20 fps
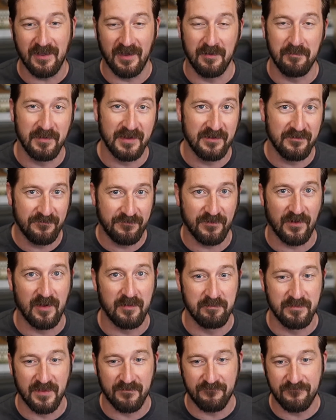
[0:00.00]
coming
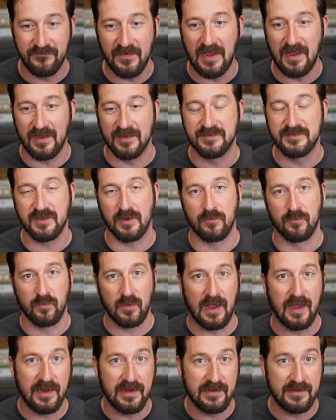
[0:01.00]
from the feds
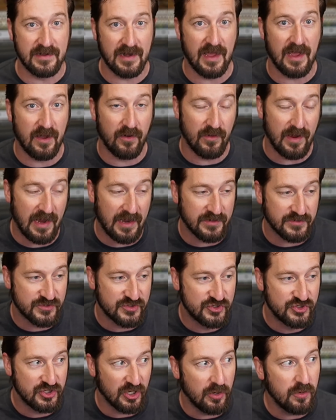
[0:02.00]
right now
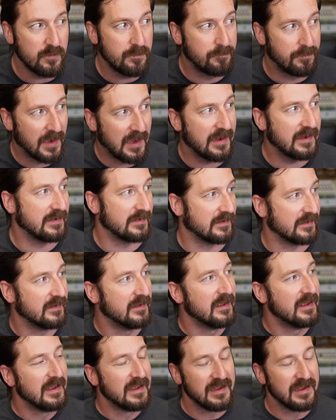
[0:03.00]
as Joe Biden